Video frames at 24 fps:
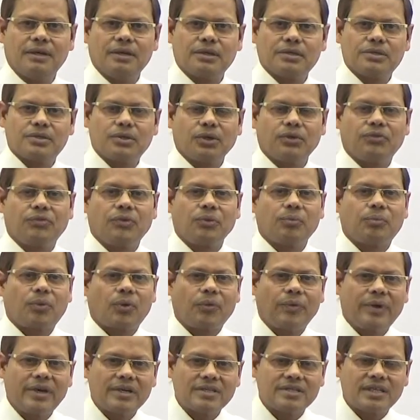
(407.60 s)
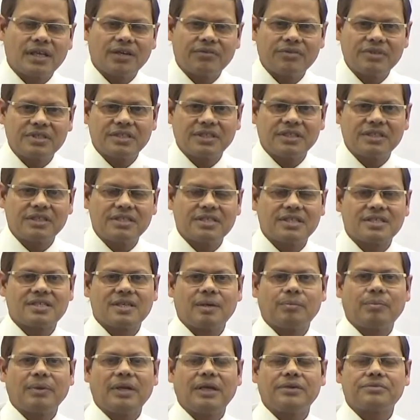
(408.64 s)
So if you provide service, it is a
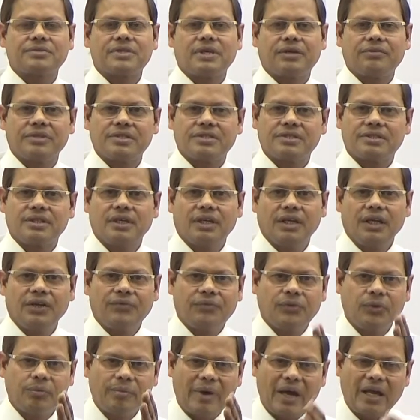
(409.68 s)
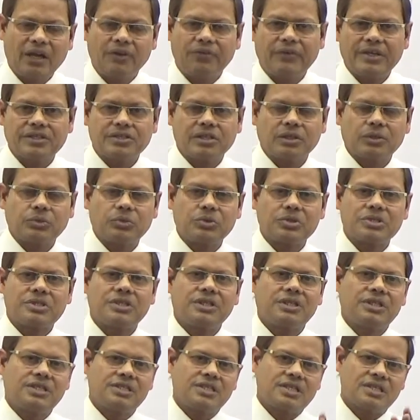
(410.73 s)
supply of service. If you manufacture goods,
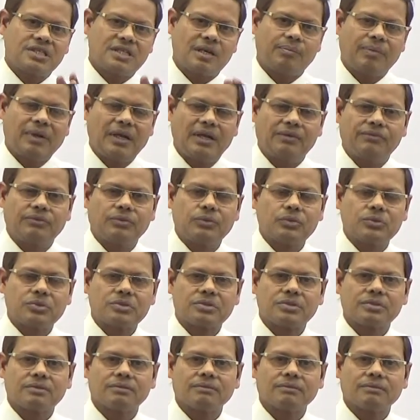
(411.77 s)
it is a supply of goods.